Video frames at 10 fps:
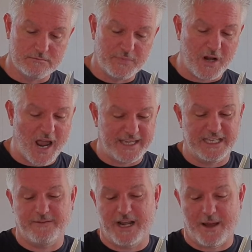but I had
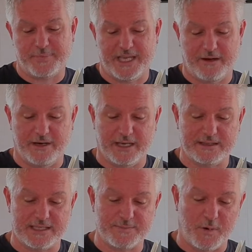given up caring at
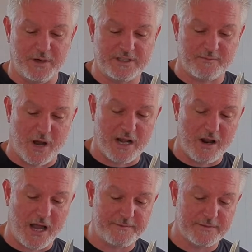this point of my
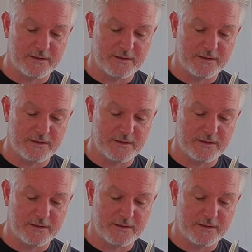life.